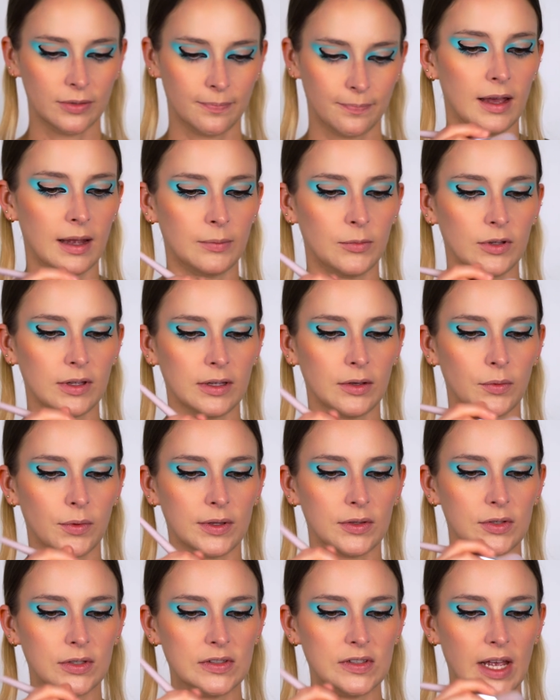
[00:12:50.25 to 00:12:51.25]
I'm really going
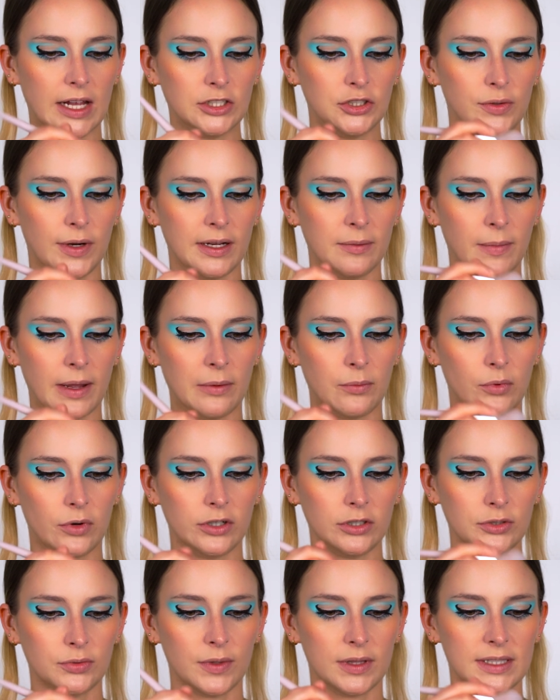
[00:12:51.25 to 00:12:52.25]
to saturate my
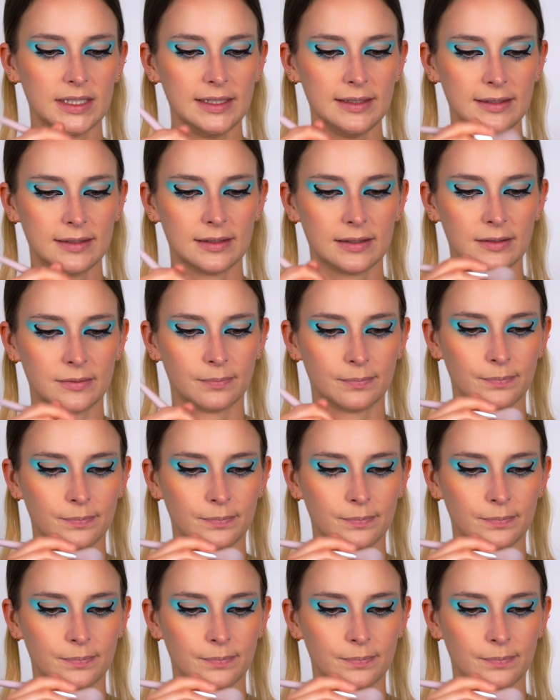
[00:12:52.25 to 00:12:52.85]
brush with this,